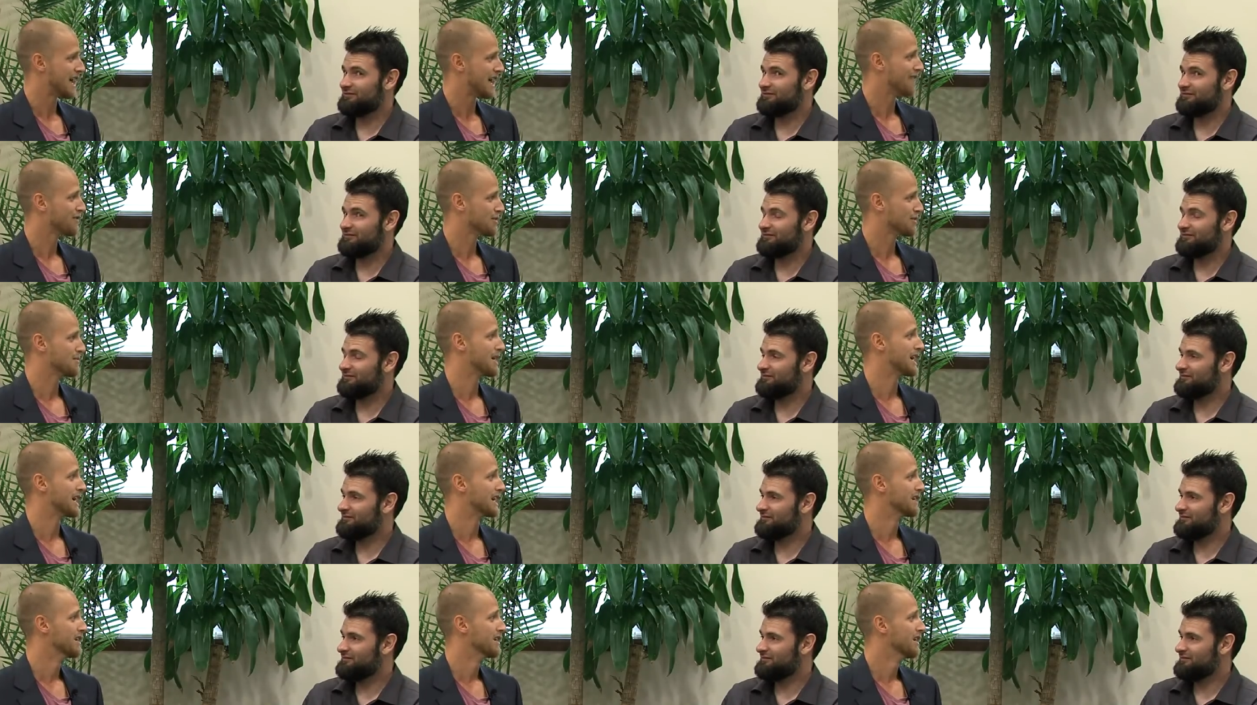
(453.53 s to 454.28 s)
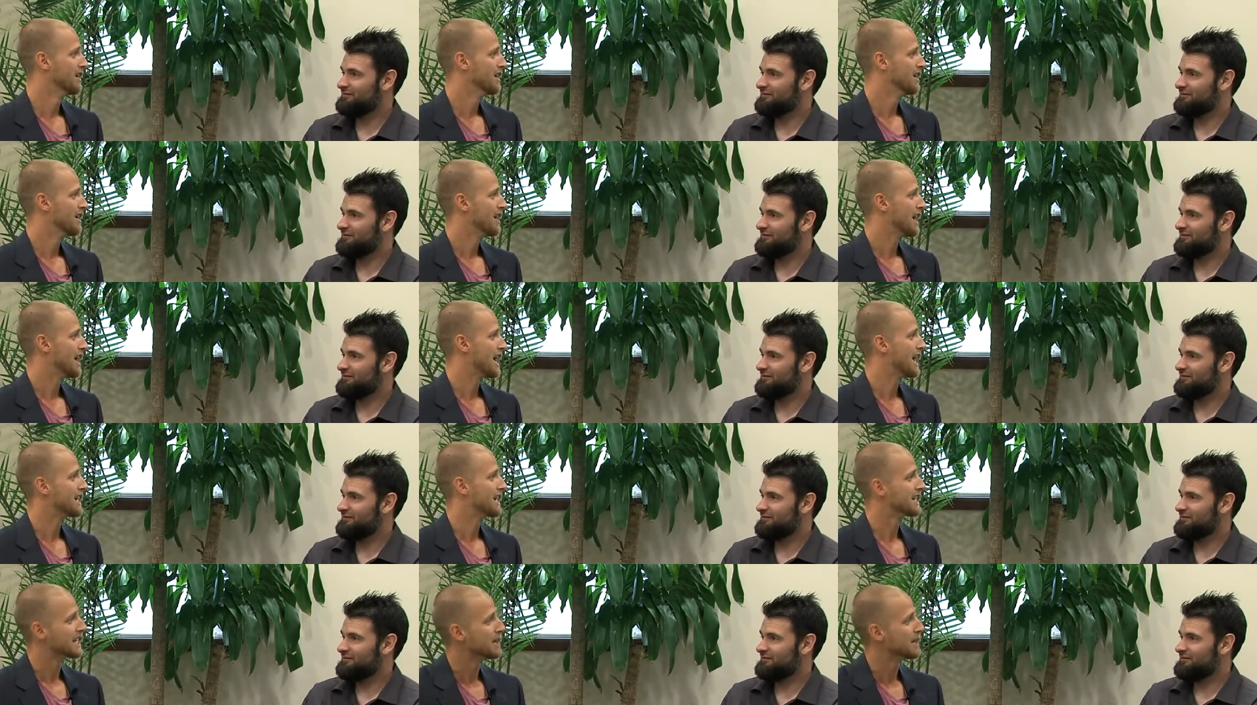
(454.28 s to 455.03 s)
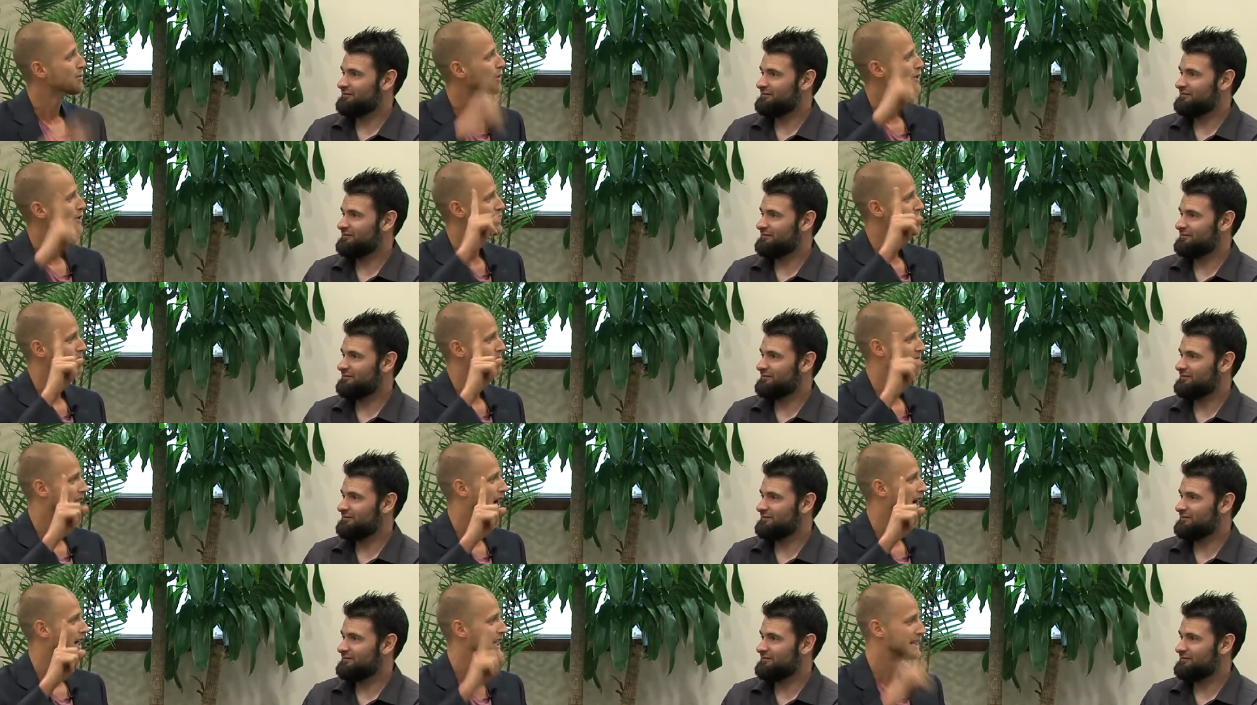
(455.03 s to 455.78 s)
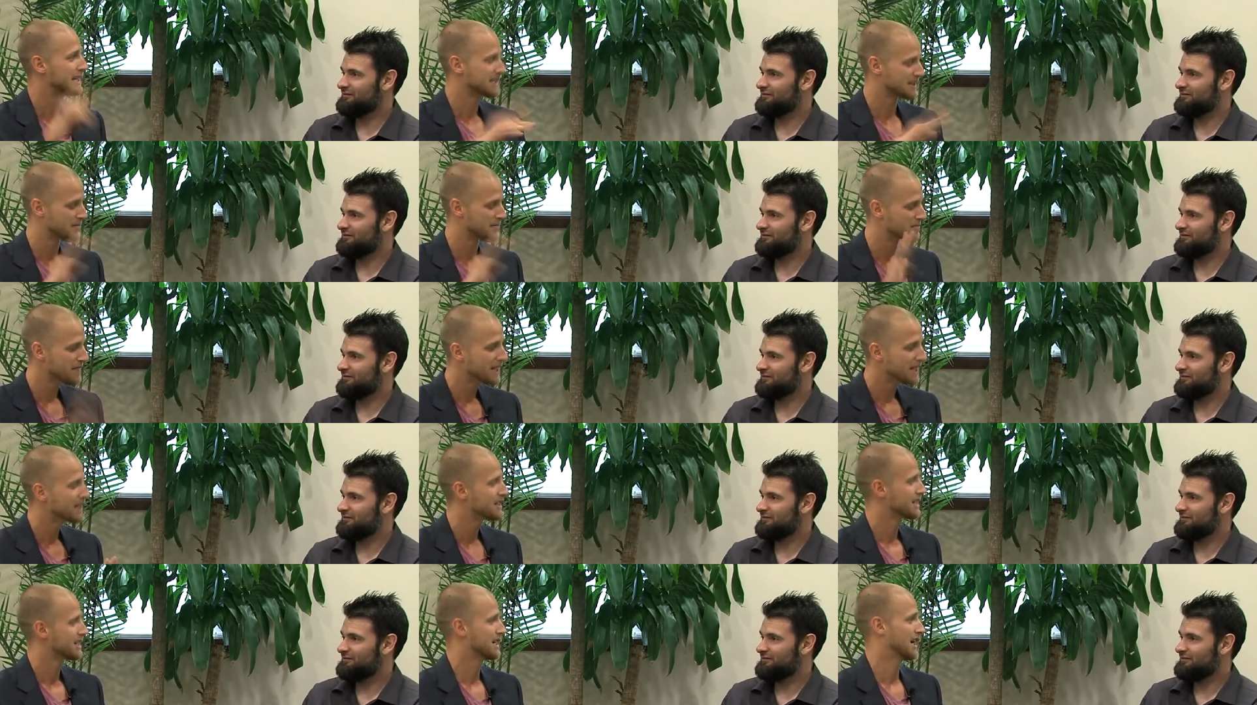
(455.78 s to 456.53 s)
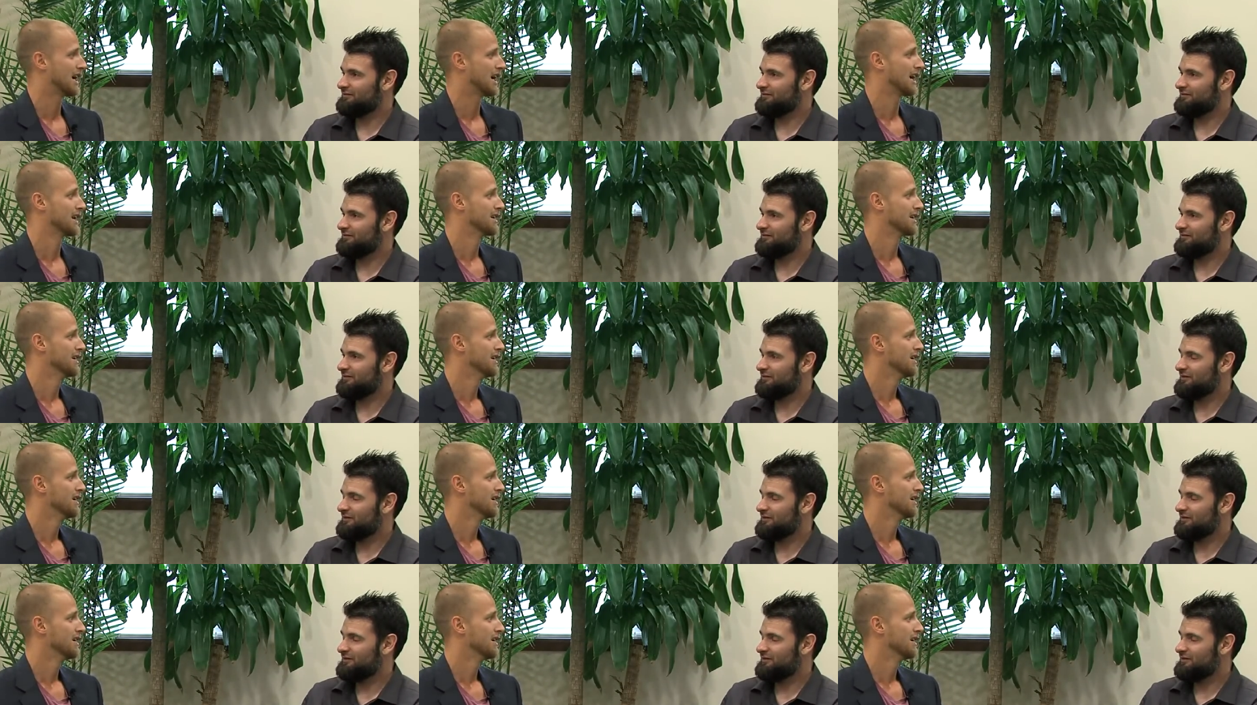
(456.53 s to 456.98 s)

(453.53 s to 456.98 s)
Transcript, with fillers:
Speaker 1: ever made, and He worshipped God. He submitted to God.